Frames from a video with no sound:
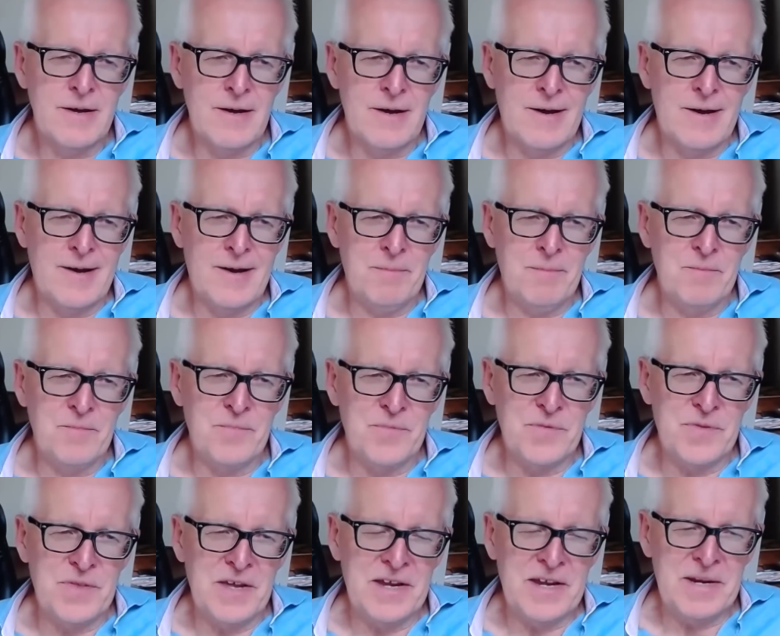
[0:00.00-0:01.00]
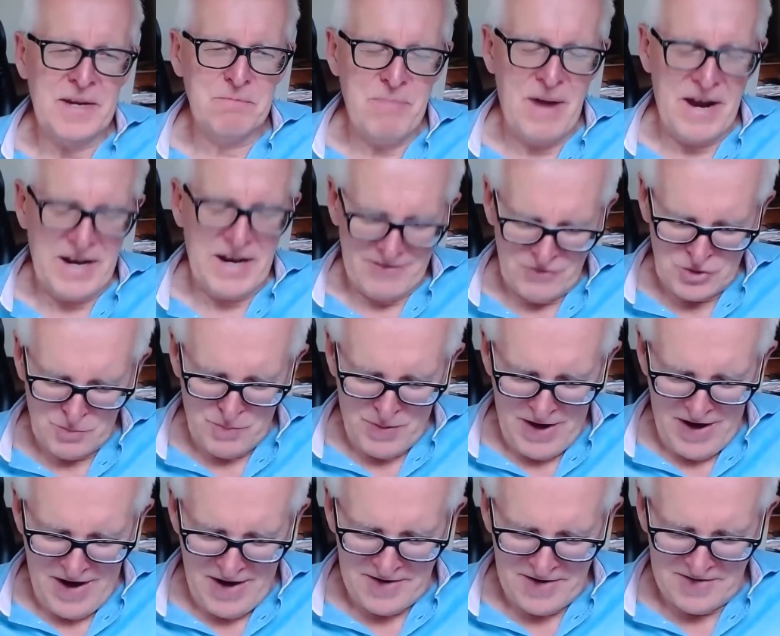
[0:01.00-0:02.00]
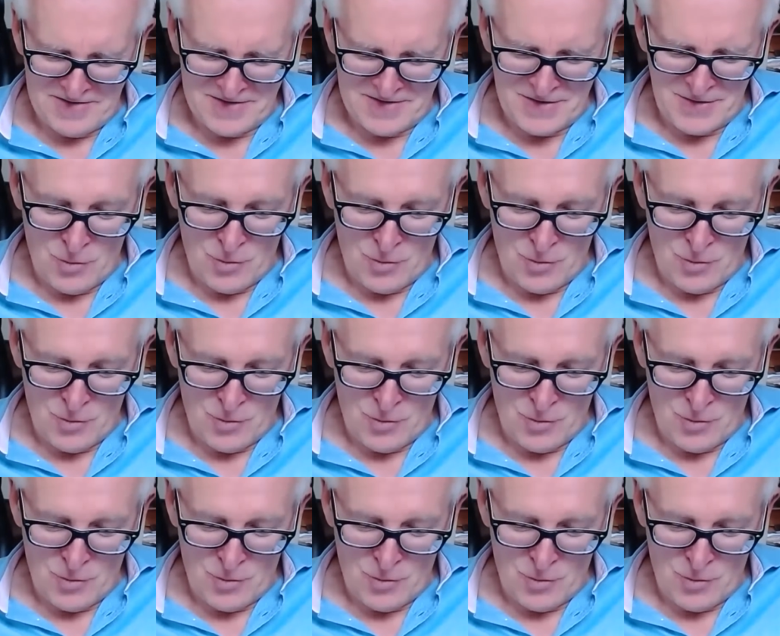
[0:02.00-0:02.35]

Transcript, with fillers: um, the Bank of Japan and